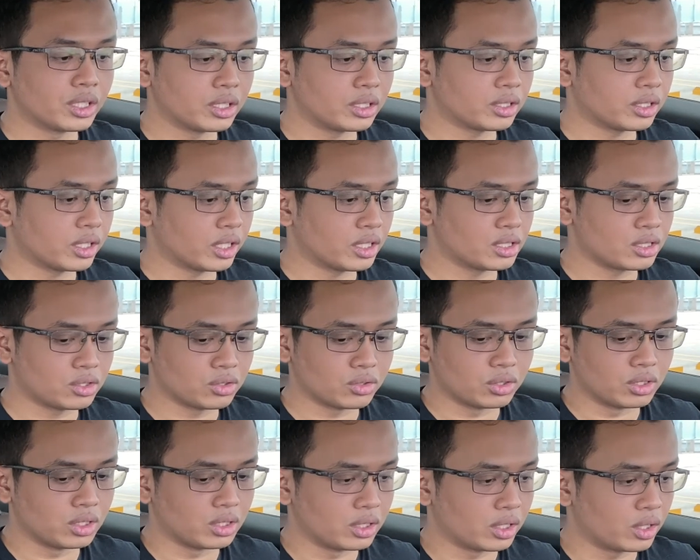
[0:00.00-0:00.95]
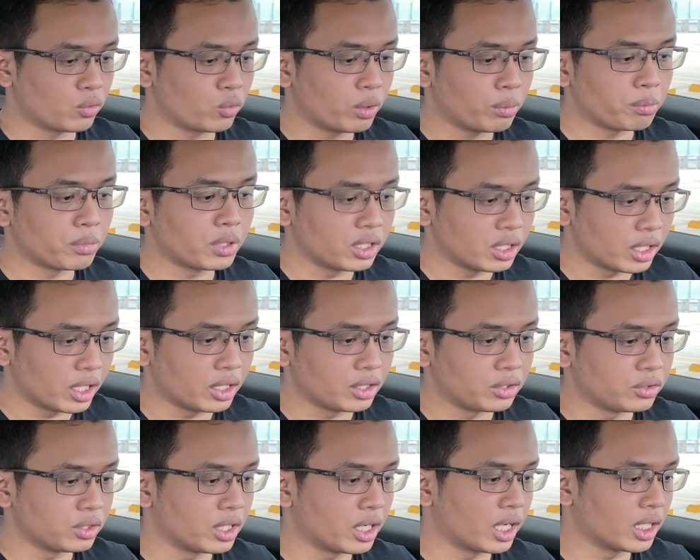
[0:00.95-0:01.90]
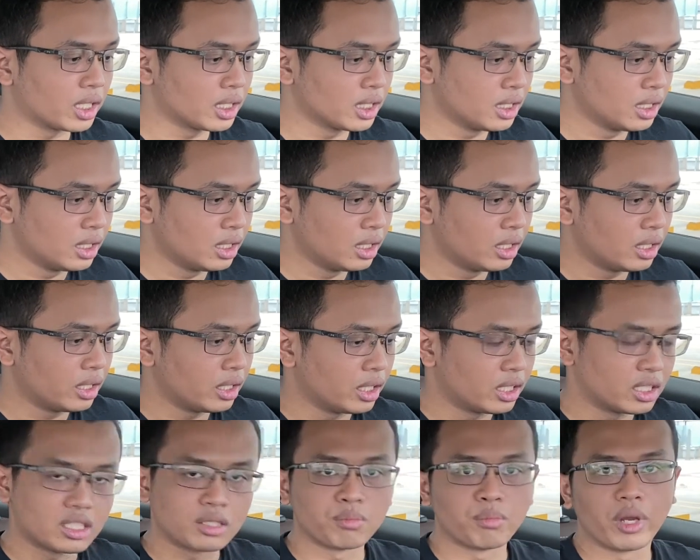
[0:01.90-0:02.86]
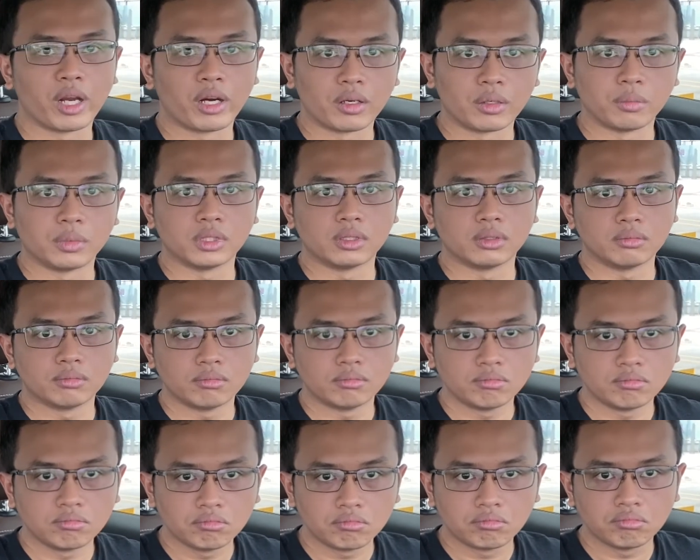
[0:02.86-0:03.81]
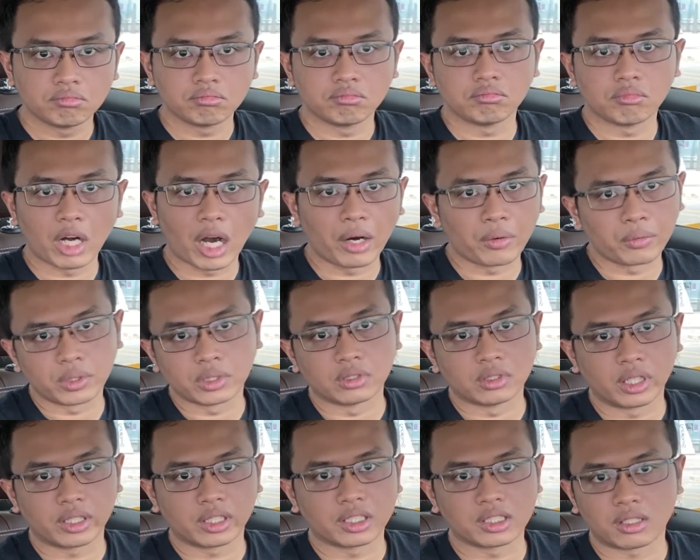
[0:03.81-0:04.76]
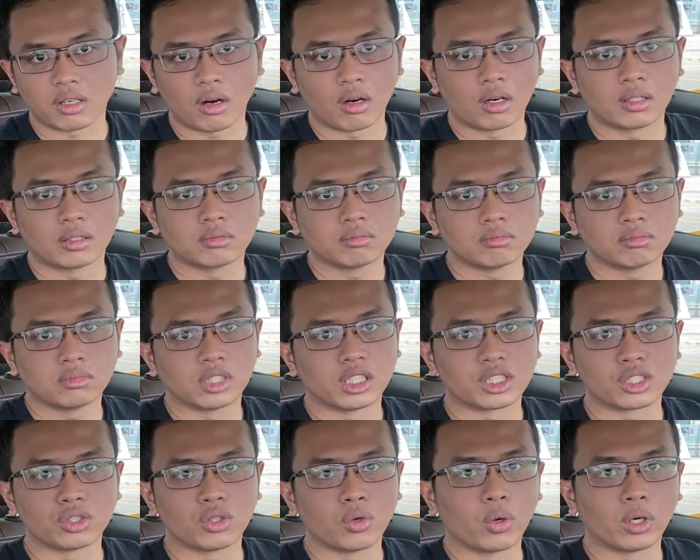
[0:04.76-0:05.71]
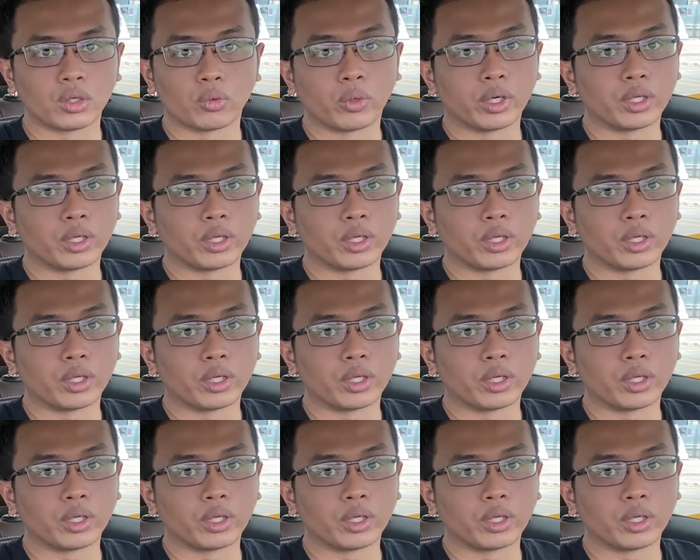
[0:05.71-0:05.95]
thanks to the equipment that you get, it's bearable. I really like this car. There's no other way to